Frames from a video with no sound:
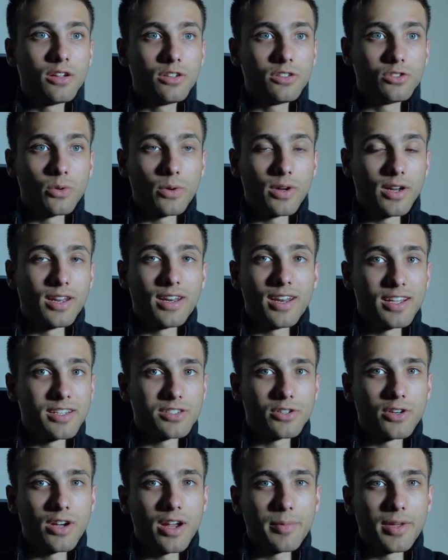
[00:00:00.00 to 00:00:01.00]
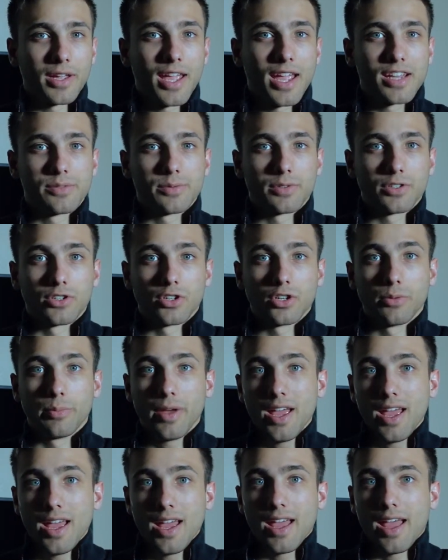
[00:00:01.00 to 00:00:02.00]
join an Instagram engagement group
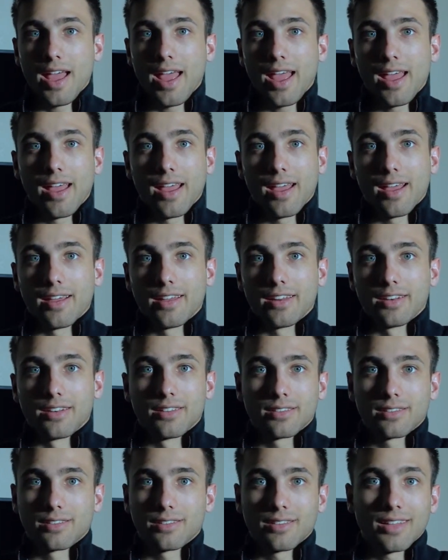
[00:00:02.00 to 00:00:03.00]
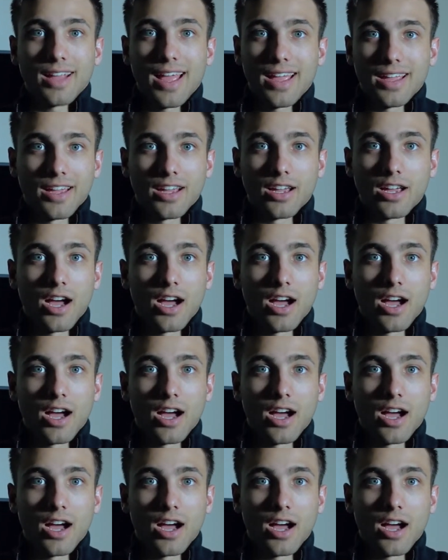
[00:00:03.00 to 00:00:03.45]
and like and